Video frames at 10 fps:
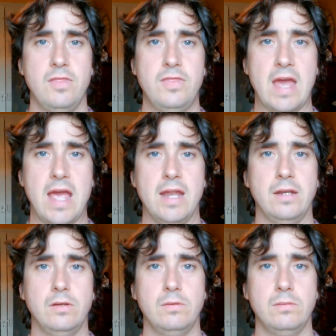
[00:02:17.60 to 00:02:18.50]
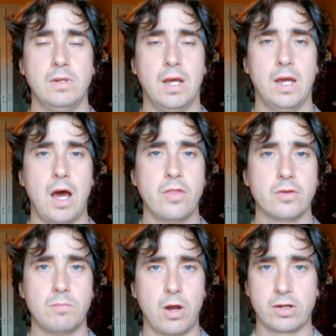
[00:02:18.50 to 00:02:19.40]
than
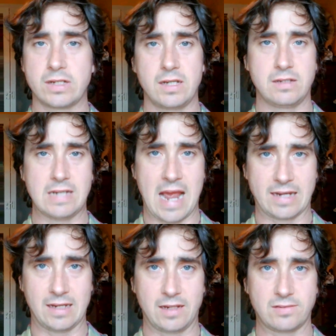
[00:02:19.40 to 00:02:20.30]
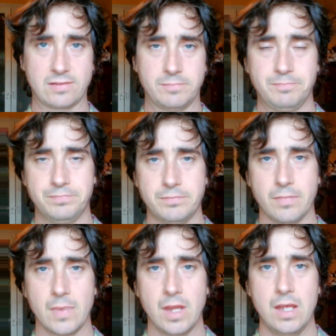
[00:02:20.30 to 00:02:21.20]
other marketing tactics.
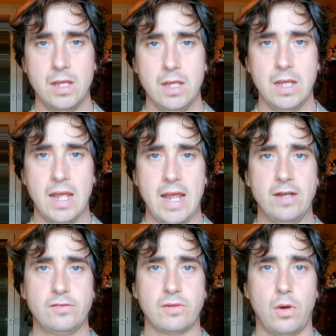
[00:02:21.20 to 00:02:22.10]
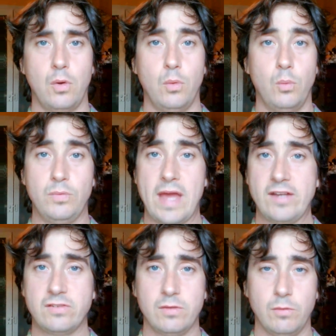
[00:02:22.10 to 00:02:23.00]
And so
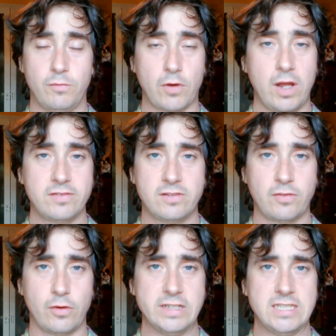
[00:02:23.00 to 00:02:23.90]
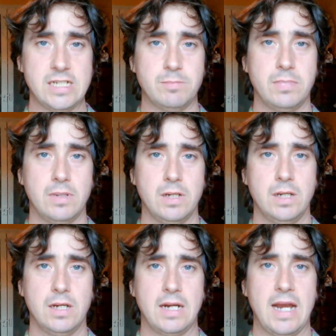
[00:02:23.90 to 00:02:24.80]
that's, for us, it's very cheap.
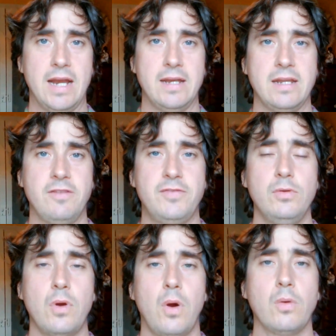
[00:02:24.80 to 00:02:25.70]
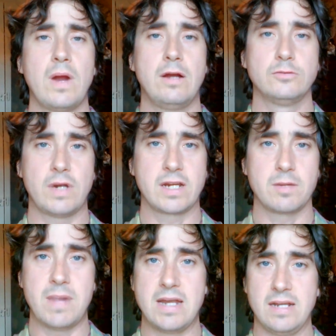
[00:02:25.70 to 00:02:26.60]
And if you go around
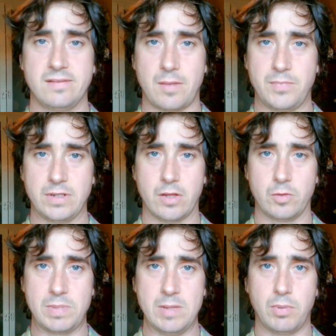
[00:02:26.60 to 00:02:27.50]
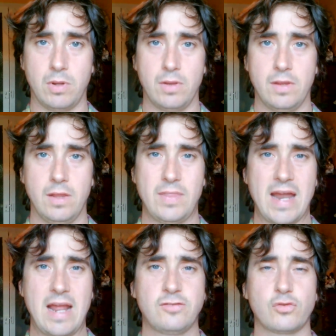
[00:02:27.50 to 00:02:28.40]
recommending something to other people,
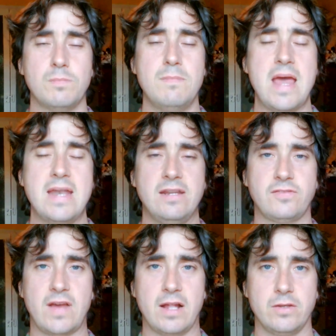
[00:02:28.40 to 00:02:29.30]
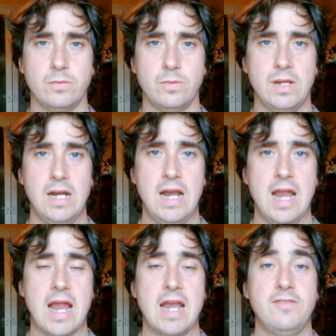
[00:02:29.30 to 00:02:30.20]
that has tremendous value.
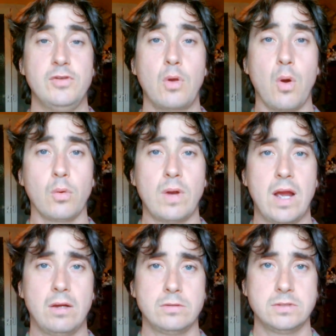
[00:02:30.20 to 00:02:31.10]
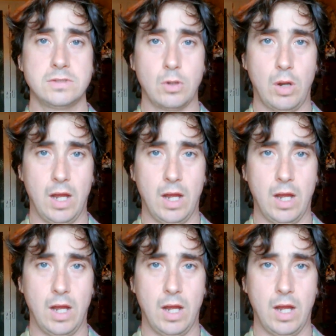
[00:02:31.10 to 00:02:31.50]
And if you go around